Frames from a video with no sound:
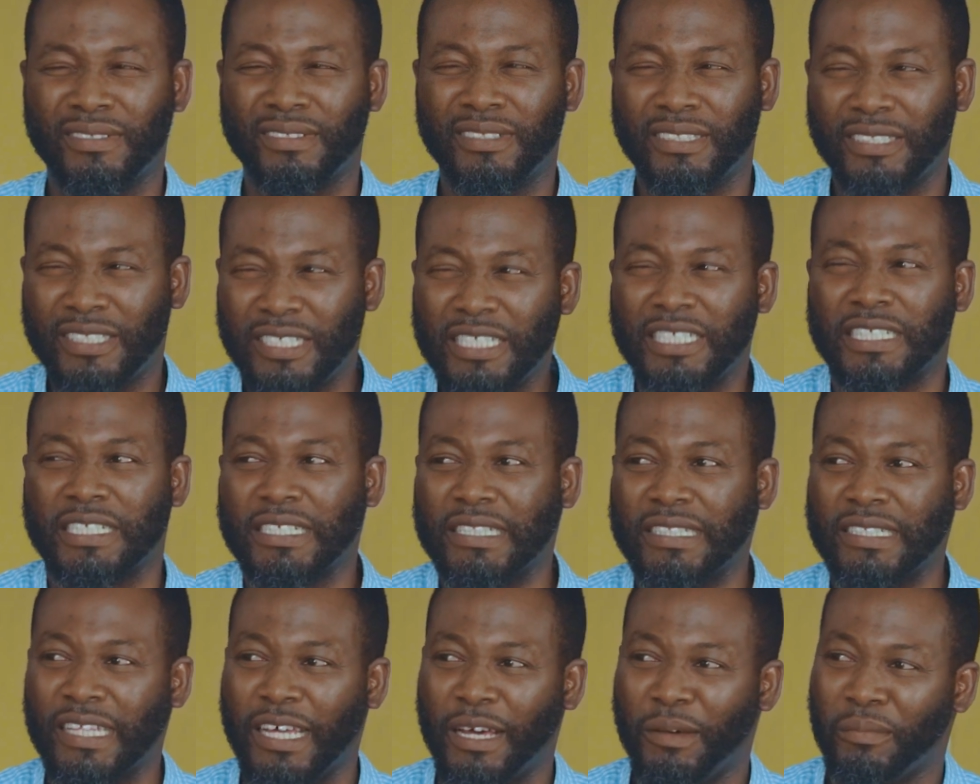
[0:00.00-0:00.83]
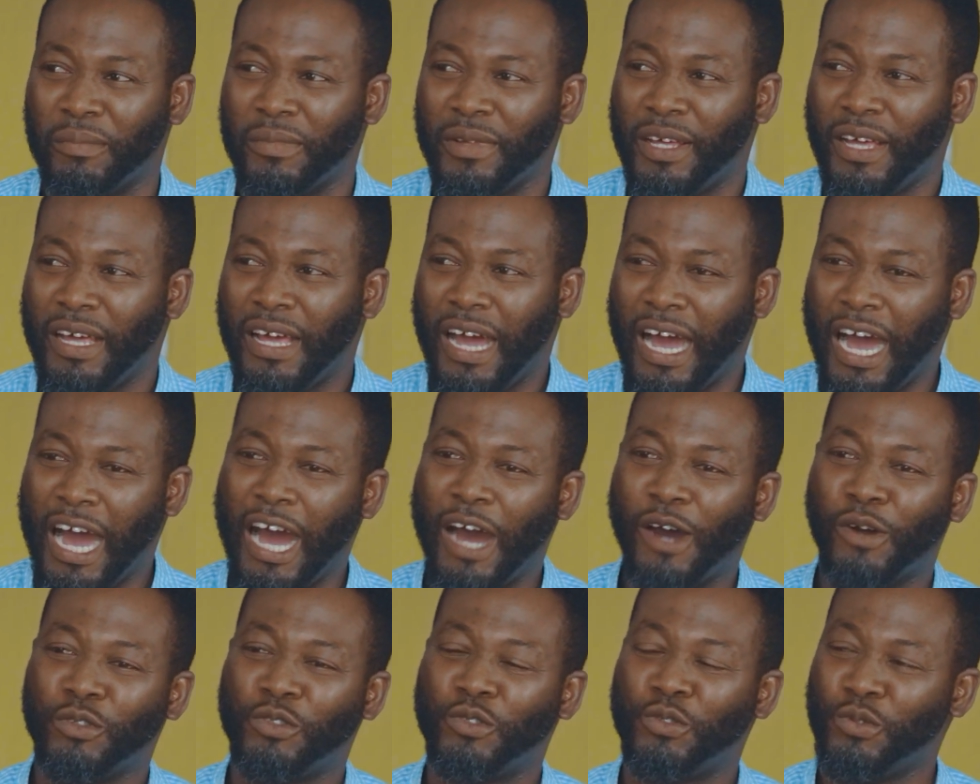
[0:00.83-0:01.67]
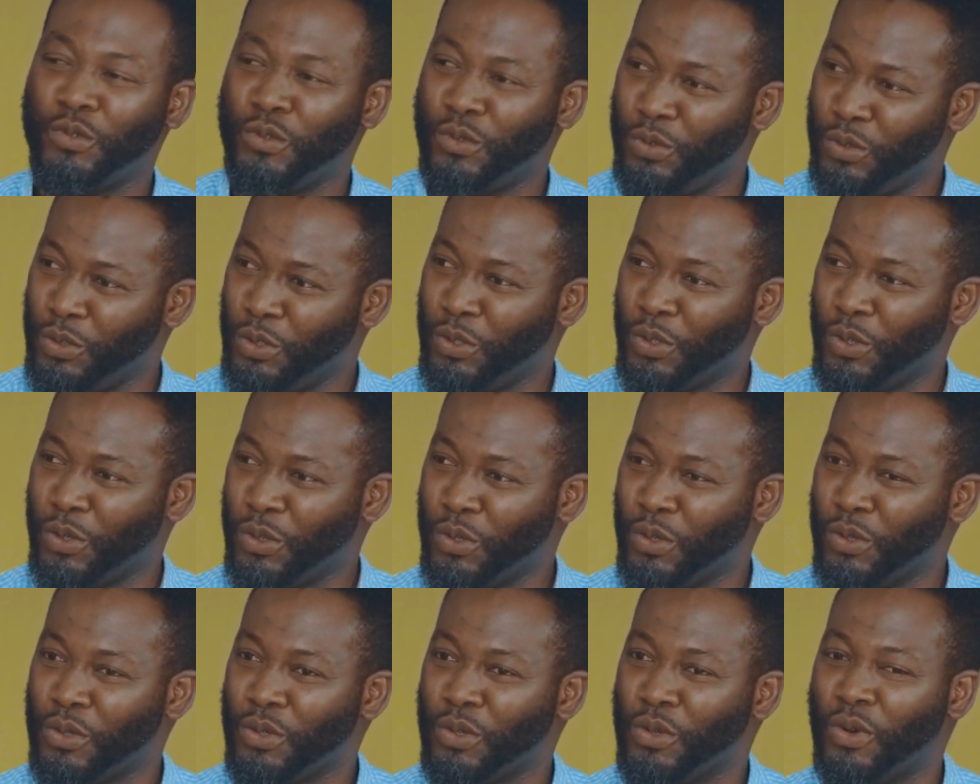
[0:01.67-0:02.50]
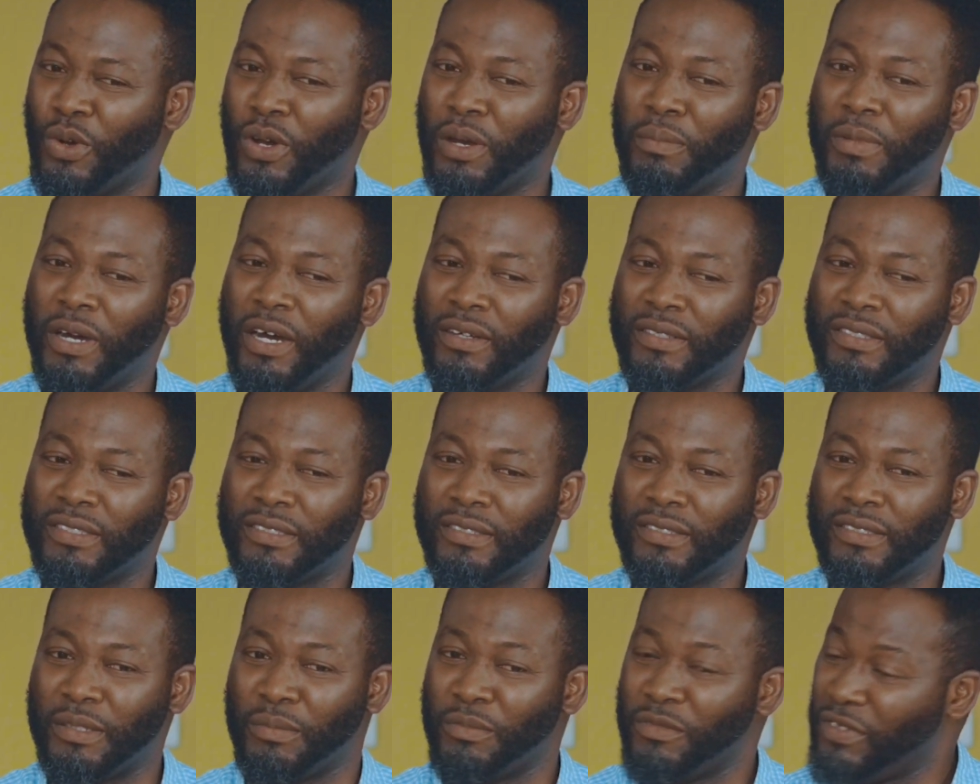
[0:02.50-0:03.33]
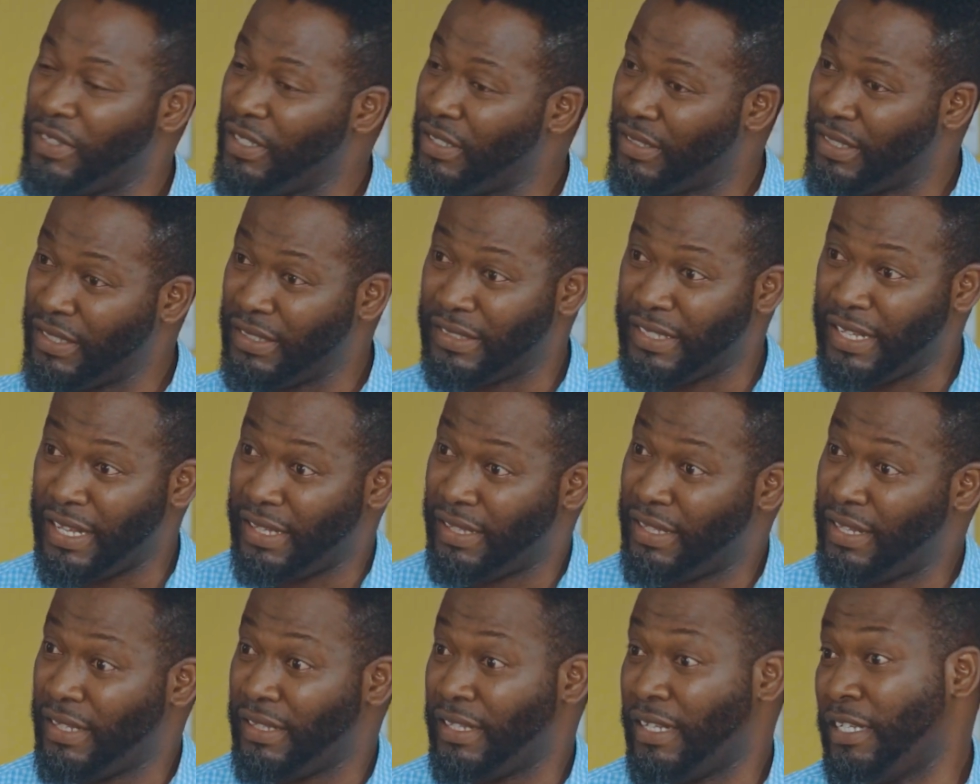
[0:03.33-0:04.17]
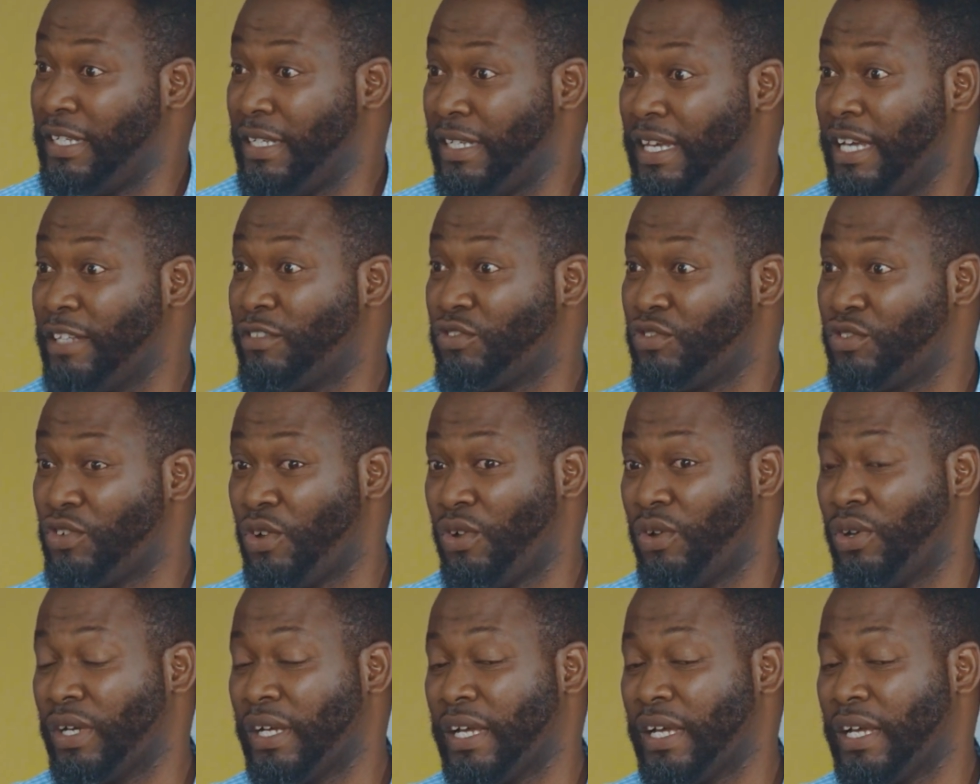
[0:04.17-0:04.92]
teaching them how to go about some of these things that they get wrong.